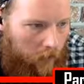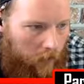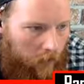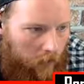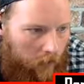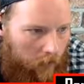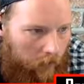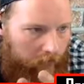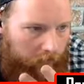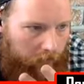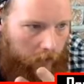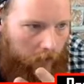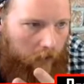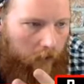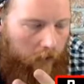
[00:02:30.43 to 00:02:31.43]

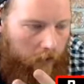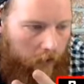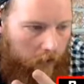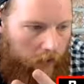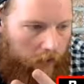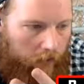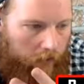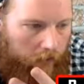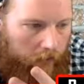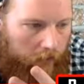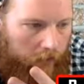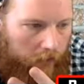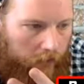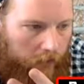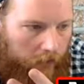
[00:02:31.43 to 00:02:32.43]

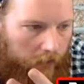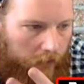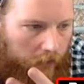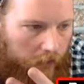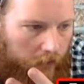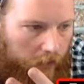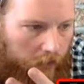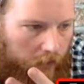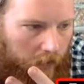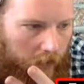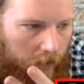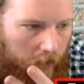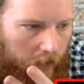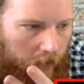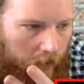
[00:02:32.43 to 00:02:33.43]

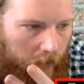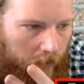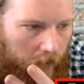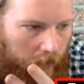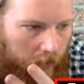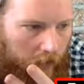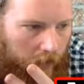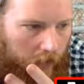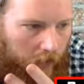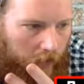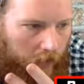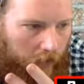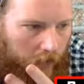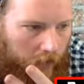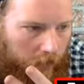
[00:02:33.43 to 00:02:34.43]

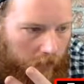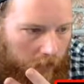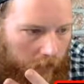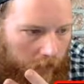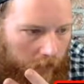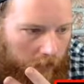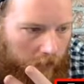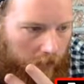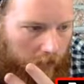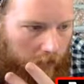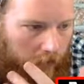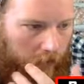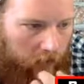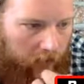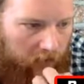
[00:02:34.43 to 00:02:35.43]

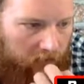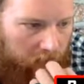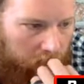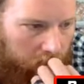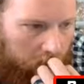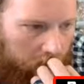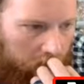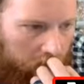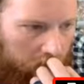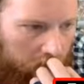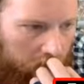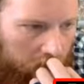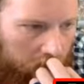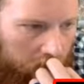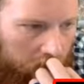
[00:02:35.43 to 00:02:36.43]

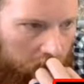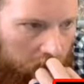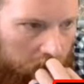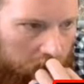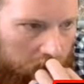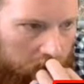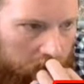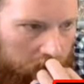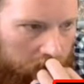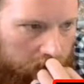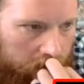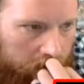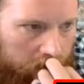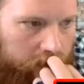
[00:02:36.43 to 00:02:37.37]
(not speaking)